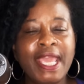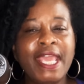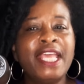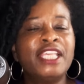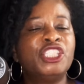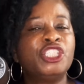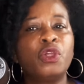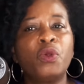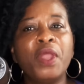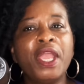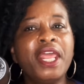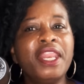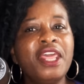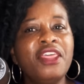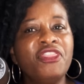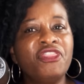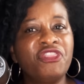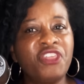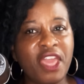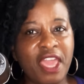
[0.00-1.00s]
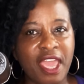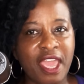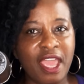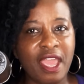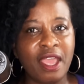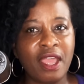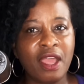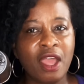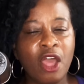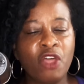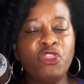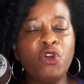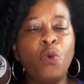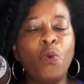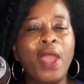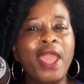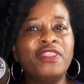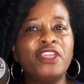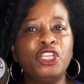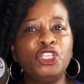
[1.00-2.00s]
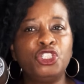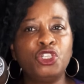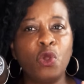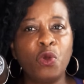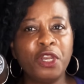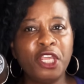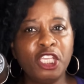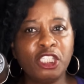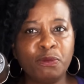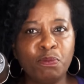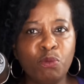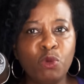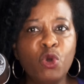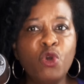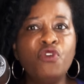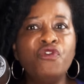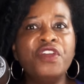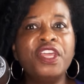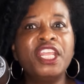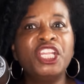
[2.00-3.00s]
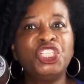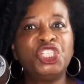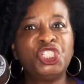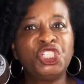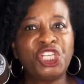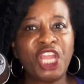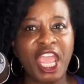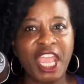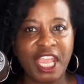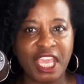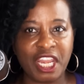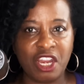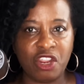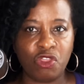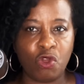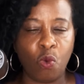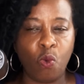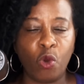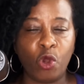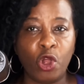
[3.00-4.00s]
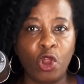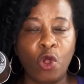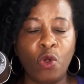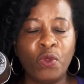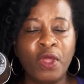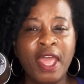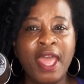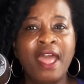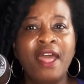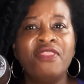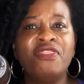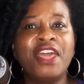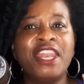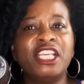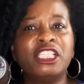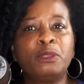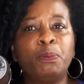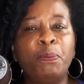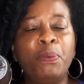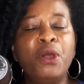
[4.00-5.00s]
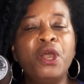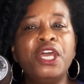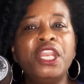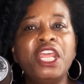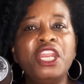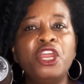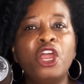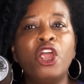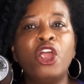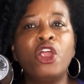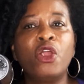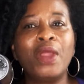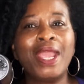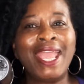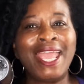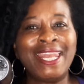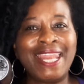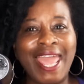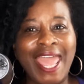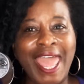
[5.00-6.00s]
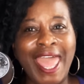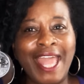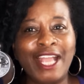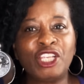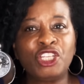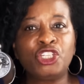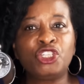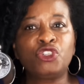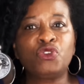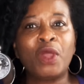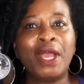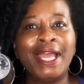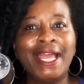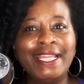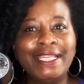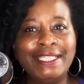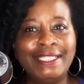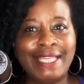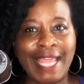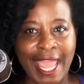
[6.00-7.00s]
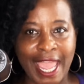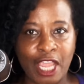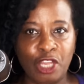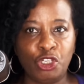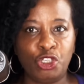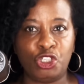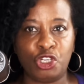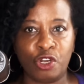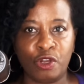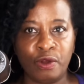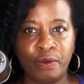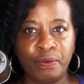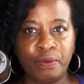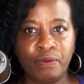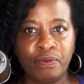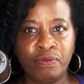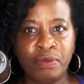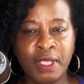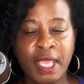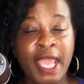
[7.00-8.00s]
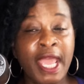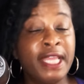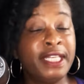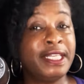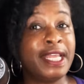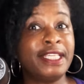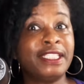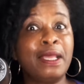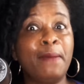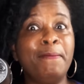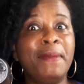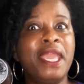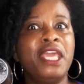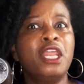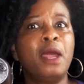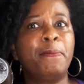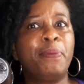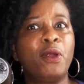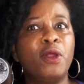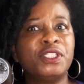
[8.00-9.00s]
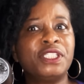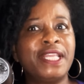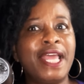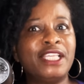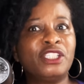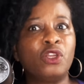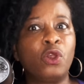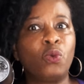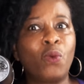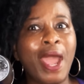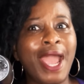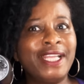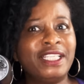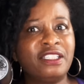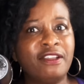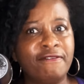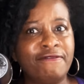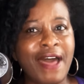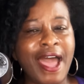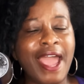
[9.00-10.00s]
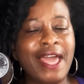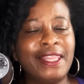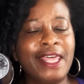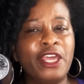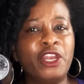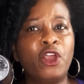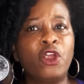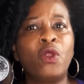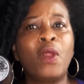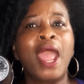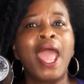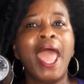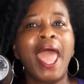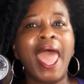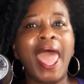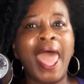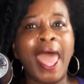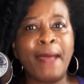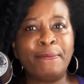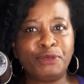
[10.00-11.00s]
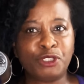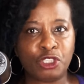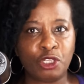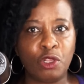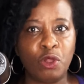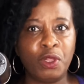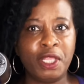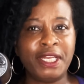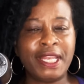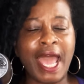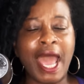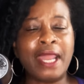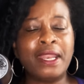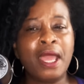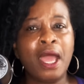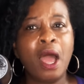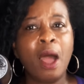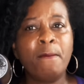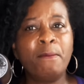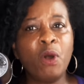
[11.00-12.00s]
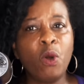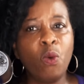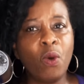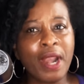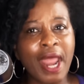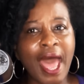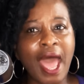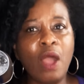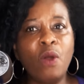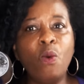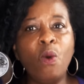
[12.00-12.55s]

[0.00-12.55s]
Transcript: is there anything, the way that Jody is moving and shaking in the world, that is putting her in extra danger? Does it mean a person has a right to violate her? Absolutely not. But what I